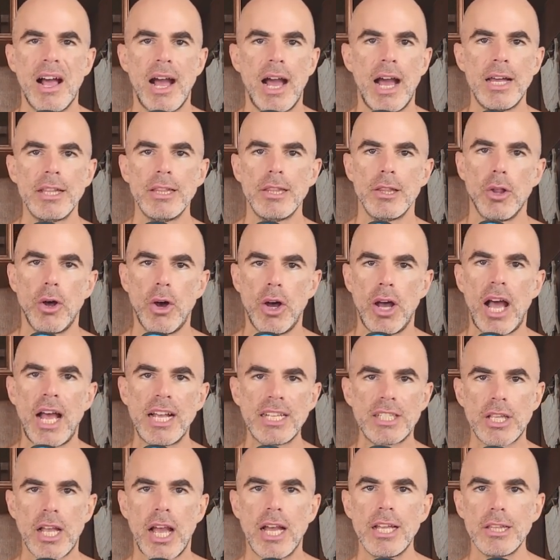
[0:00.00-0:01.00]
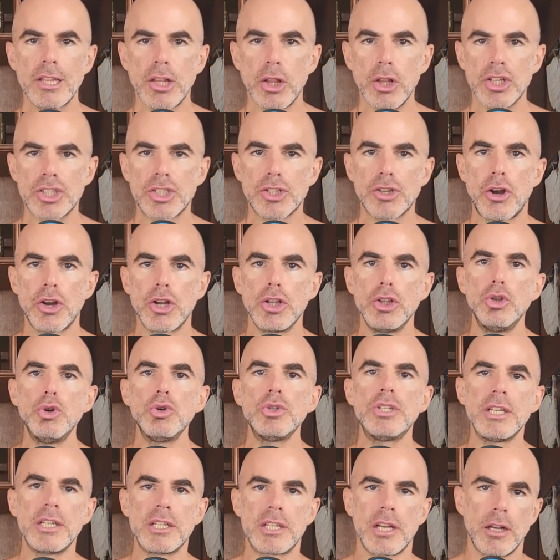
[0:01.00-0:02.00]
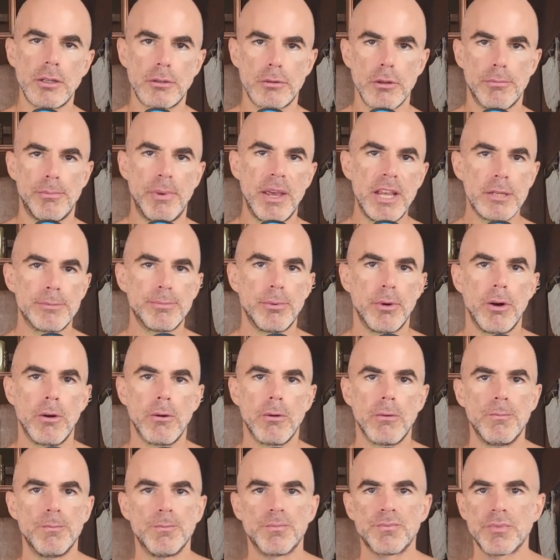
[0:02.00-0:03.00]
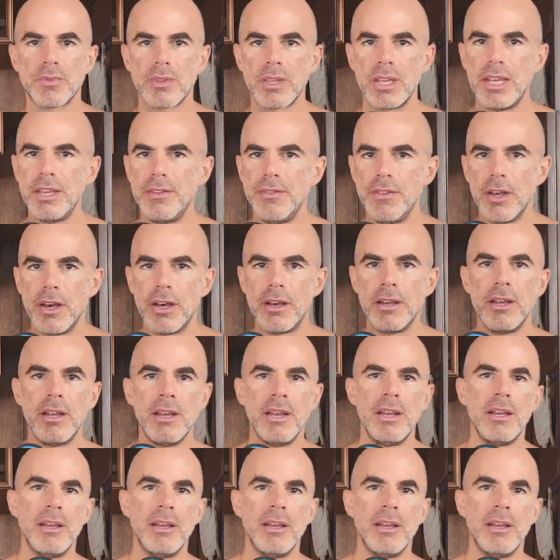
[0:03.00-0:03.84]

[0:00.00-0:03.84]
I started losing touch with baseball in the